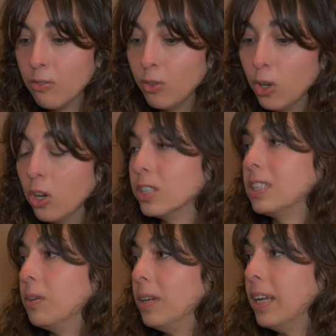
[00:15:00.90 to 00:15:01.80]
of
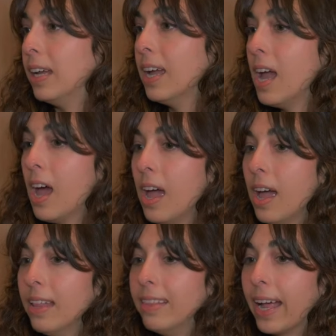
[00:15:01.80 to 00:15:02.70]
glossary
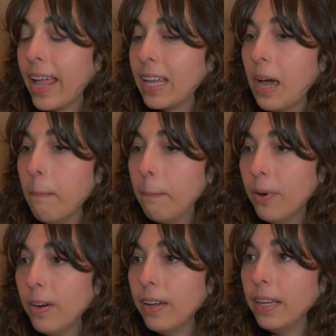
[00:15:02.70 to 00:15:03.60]
that I can
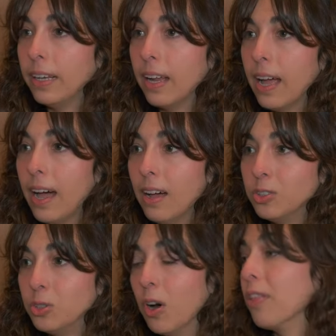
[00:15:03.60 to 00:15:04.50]
point
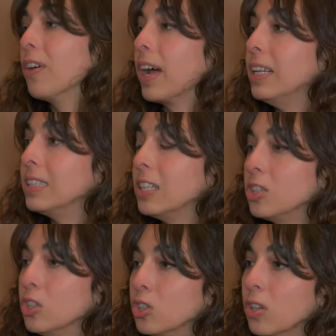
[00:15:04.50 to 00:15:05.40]
to other organizations.